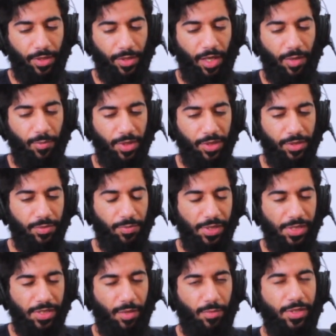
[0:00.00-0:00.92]
Ahmed
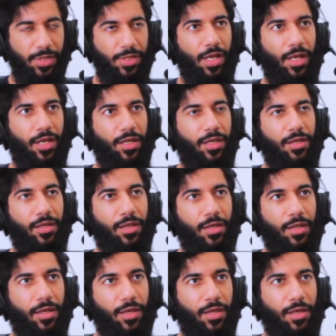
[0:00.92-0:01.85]
Bassam Sa'i.
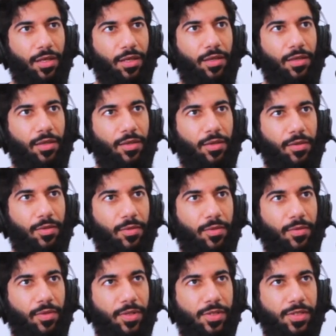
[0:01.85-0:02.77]

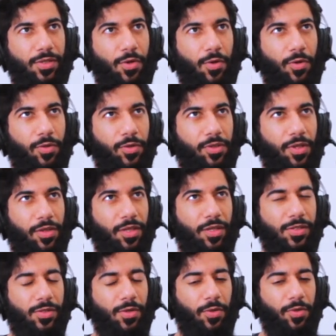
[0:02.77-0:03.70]
Uh, it's called, I think
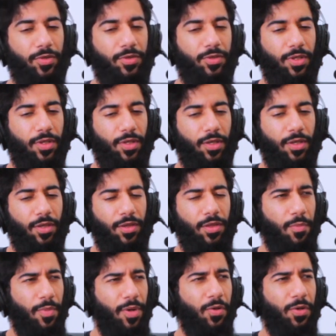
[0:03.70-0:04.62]
it's called
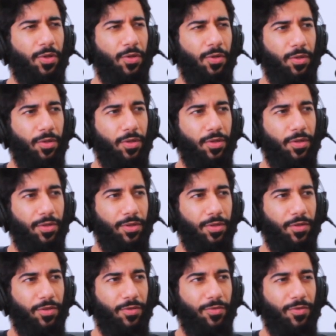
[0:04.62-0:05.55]
The Miracle.
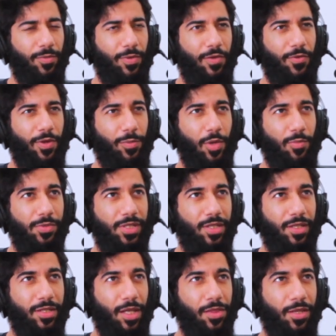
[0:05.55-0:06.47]
If if I'm not
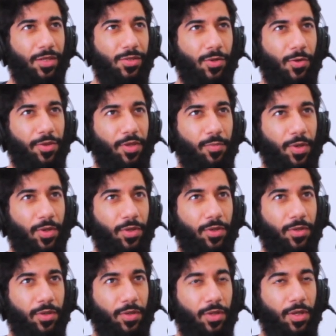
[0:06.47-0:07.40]
mistaken, I think it's called The
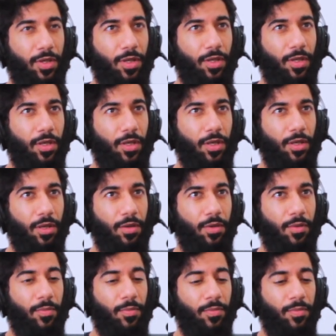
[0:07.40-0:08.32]
Miracle.
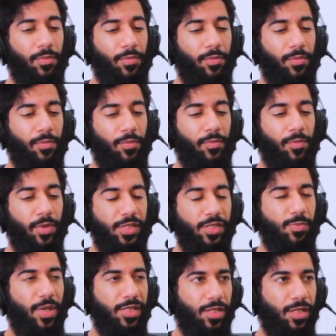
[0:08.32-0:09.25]
Um,
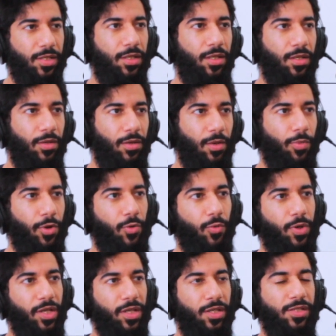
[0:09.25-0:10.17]
it's basically a book
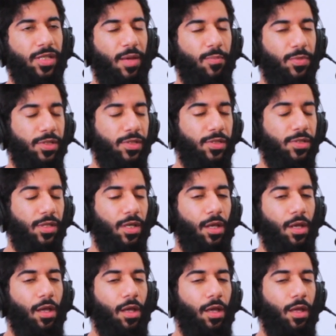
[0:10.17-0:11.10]
where he examines
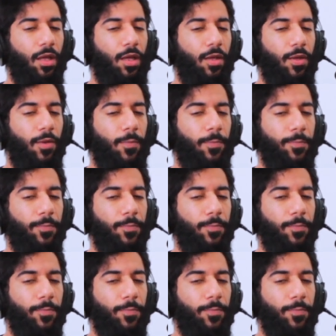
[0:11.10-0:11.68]
um,